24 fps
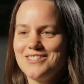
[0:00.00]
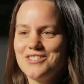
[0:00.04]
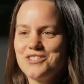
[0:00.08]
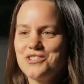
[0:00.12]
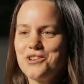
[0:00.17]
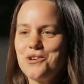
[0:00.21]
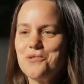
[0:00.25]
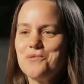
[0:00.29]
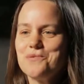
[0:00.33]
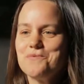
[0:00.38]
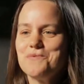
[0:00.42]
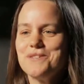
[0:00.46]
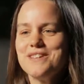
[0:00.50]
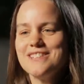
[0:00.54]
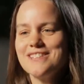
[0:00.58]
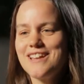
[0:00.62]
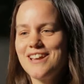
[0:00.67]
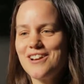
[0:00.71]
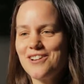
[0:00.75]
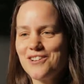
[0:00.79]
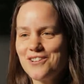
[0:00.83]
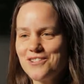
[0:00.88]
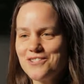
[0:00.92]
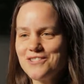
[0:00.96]
So when we
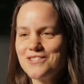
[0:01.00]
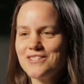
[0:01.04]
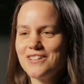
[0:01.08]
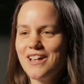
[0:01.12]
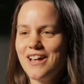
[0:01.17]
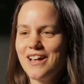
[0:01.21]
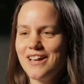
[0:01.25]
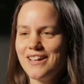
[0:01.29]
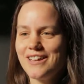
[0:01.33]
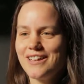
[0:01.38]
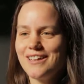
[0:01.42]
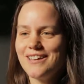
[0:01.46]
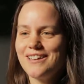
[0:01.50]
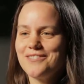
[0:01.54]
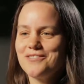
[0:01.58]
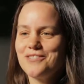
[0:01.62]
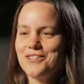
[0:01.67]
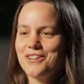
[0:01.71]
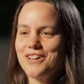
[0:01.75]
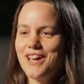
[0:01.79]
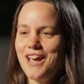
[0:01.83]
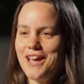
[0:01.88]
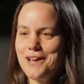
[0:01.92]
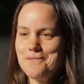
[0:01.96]
say Earth-like
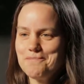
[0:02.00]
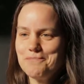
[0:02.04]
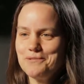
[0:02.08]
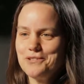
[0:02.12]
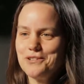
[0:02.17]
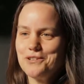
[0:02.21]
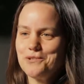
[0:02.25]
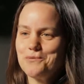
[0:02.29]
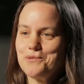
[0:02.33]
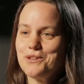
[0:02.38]
for Kepler,